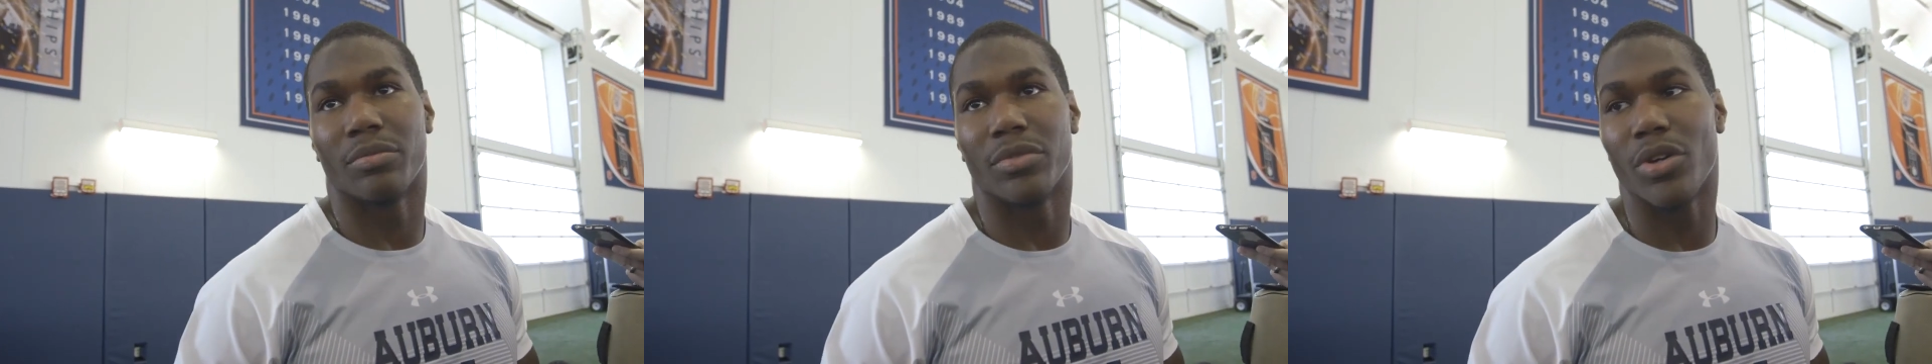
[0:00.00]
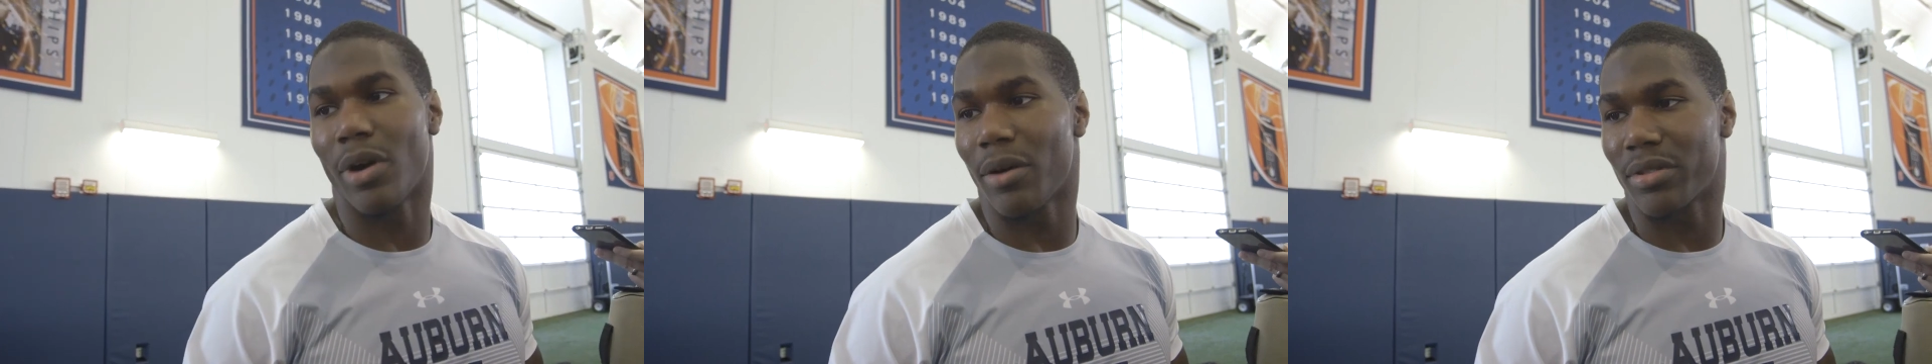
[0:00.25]

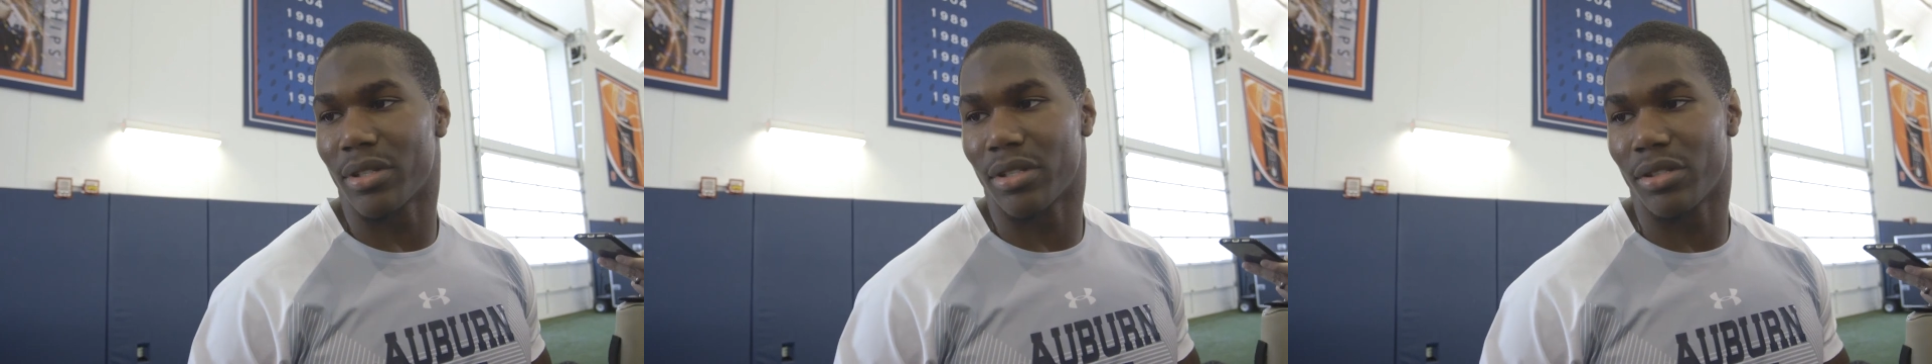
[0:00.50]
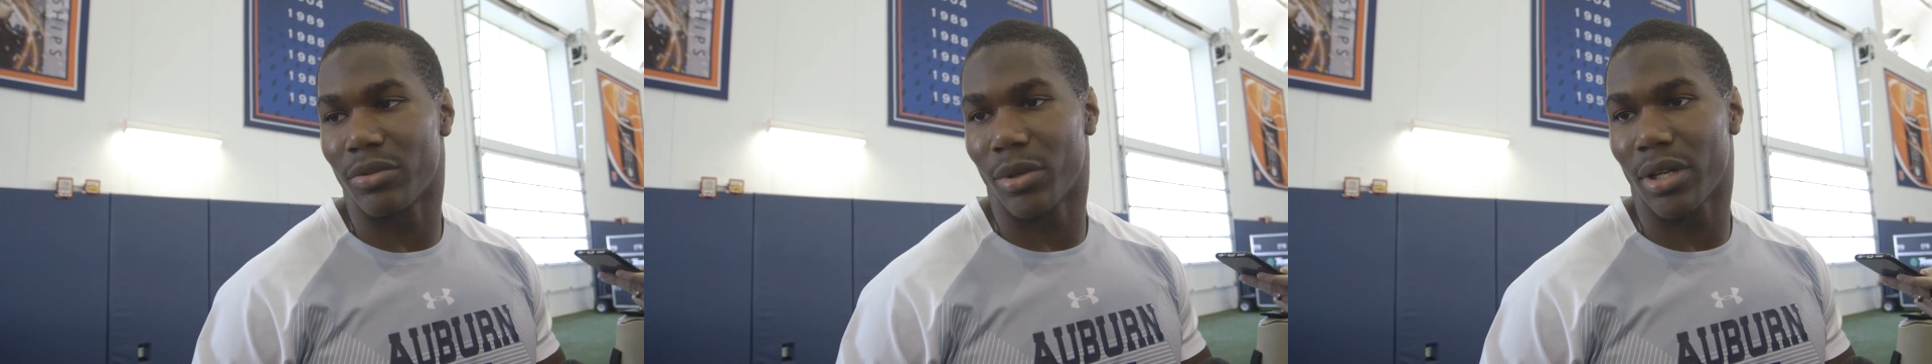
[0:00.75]
knew I was going
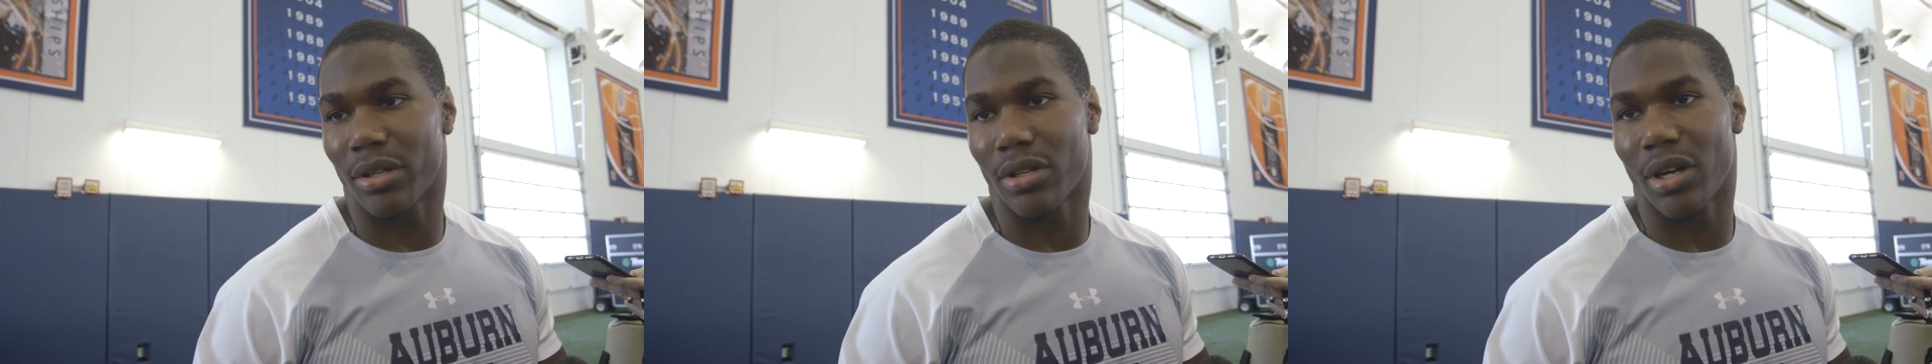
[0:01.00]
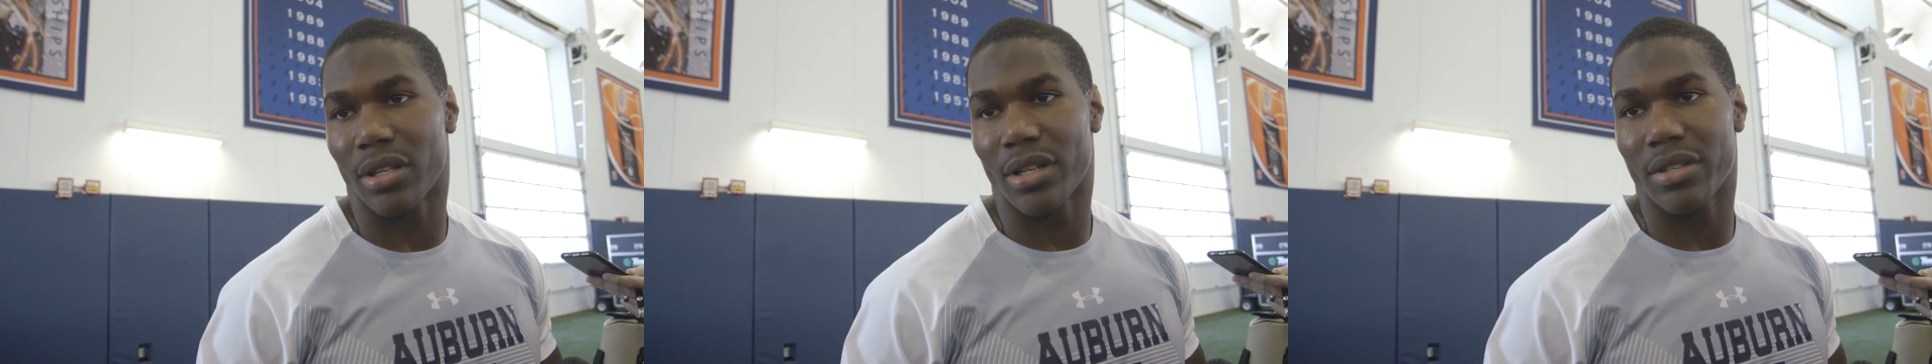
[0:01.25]
to do well on
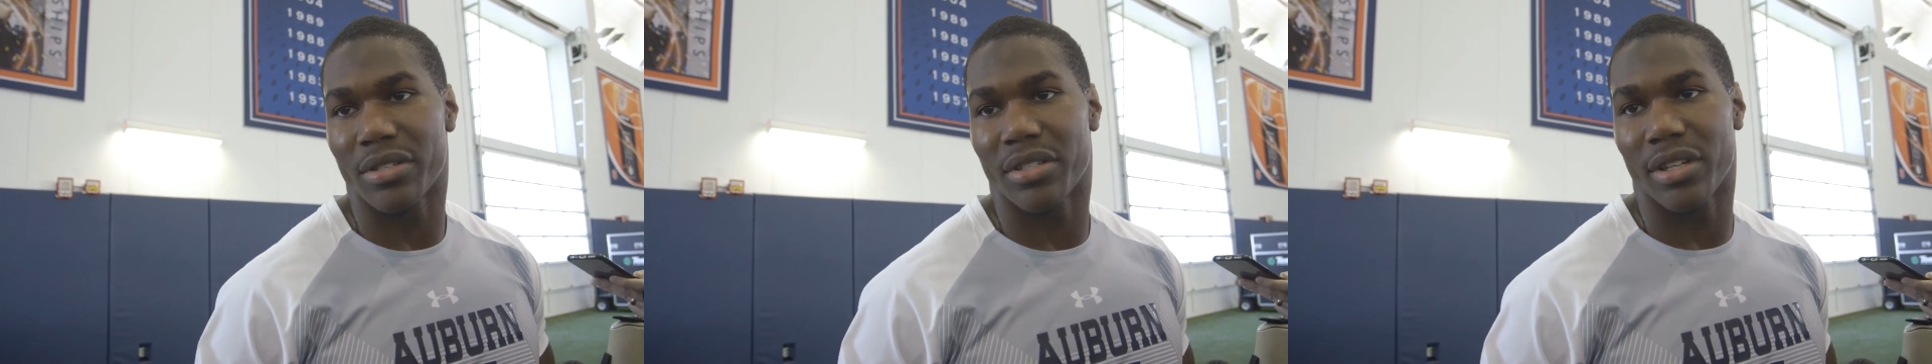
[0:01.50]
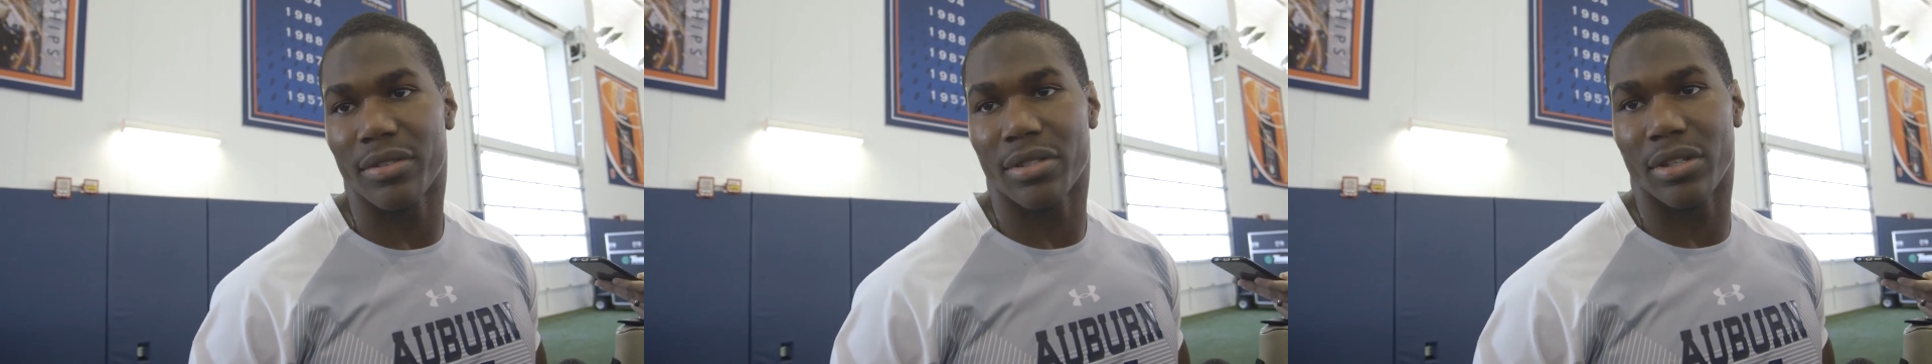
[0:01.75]
all the other stuff.